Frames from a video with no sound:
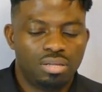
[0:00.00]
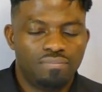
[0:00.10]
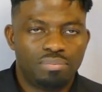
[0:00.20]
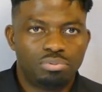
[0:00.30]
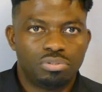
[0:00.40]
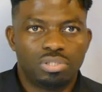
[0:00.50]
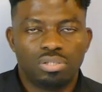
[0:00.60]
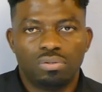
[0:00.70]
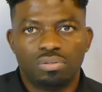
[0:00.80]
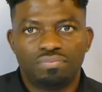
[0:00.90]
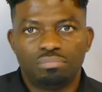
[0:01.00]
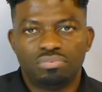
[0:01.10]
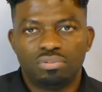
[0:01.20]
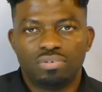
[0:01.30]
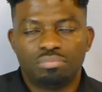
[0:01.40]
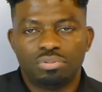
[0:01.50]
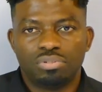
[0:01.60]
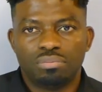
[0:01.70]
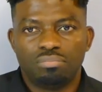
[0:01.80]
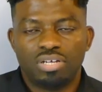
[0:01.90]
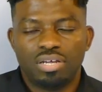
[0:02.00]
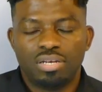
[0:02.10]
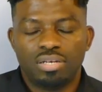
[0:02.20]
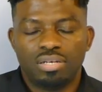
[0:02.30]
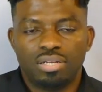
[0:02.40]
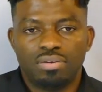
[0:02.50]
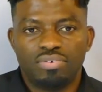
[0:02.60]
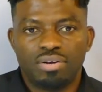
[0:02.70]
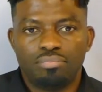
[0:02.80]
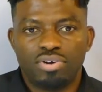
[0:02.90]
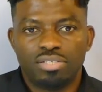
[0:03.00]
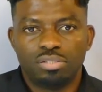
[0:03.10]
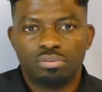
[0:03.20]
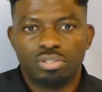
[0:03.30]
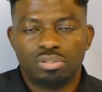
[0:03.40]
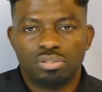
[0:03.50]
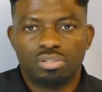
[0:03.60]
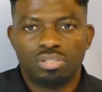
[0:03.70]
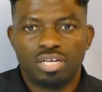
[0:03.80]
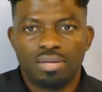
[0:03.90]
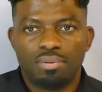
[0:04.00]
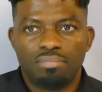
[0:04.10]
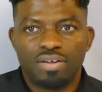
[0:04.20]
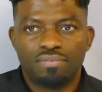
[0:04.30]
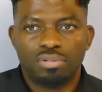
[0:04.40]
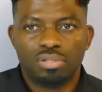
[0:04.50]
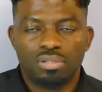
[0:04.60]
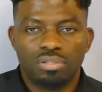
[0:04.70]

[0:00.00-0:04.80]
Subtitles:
If I'm shooting at low, shooting in a very bright situation, I might have to